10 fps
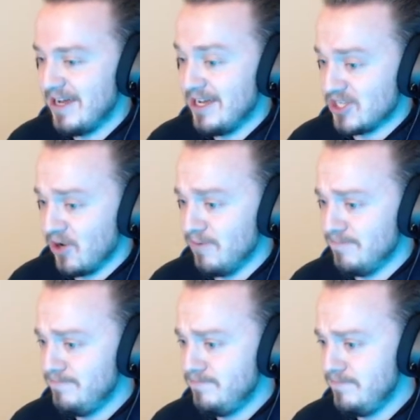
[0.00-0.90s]
So
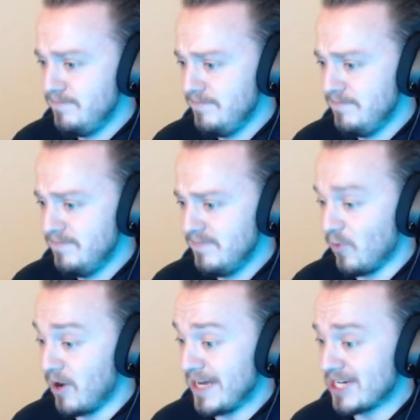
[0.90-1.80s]

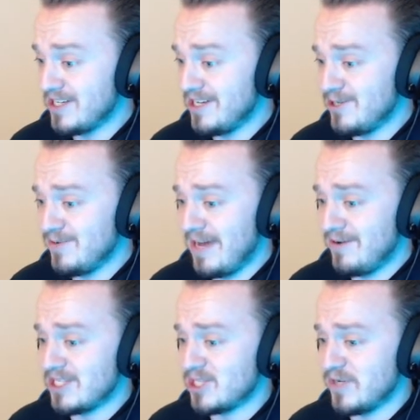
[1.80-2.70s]
what I'm actually going to do now
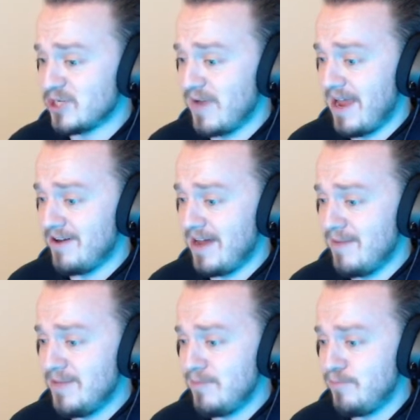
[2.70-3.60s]
is switch around.
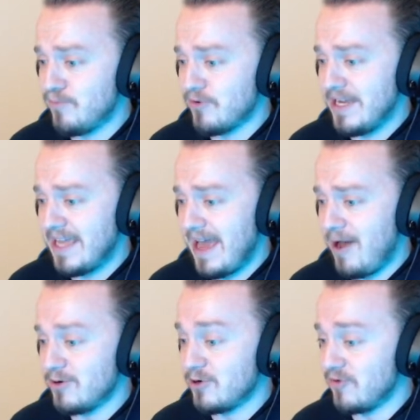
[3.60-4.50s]
I'm going to bring
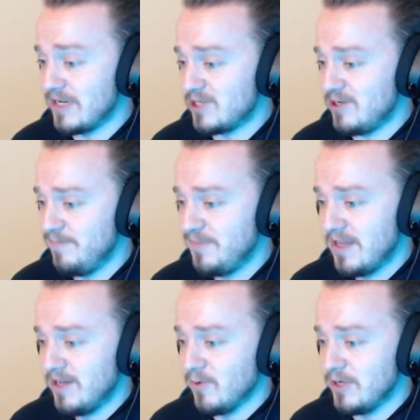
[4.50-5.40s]
out Crystal.
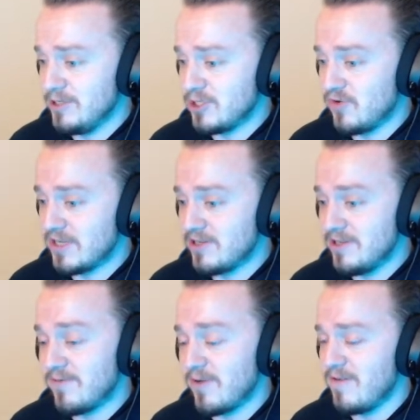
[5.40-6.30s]
We're going to use Crystal
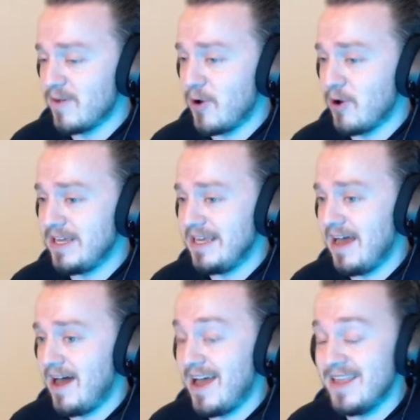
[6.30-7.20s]
at the front of our party.
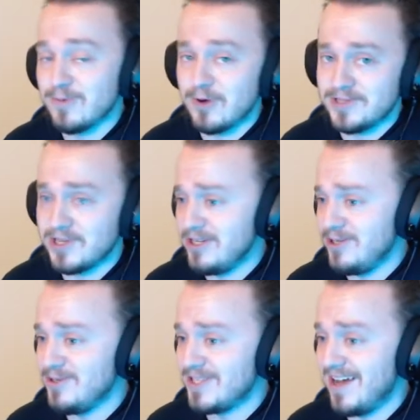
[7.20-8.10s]
And then we're also going to
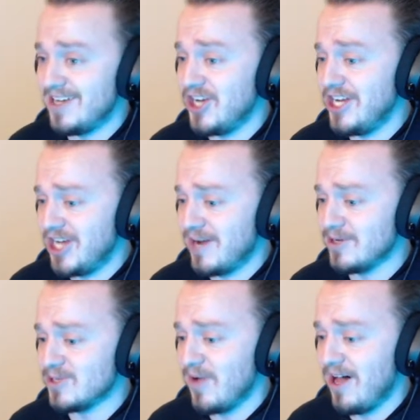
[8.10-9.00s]
use
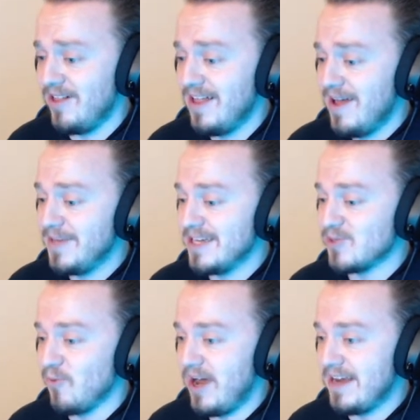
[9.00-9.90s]
J-Jammer as well.
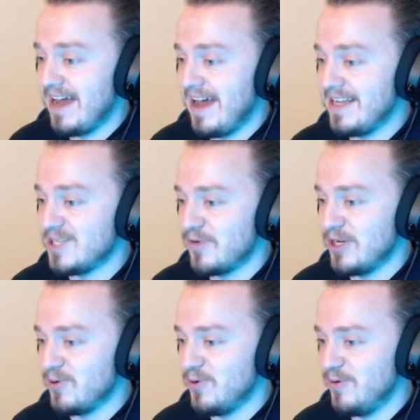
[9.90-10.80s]
Because why not? It's
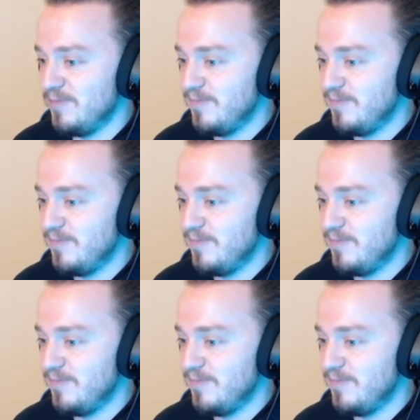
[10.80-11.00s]
pretty cool.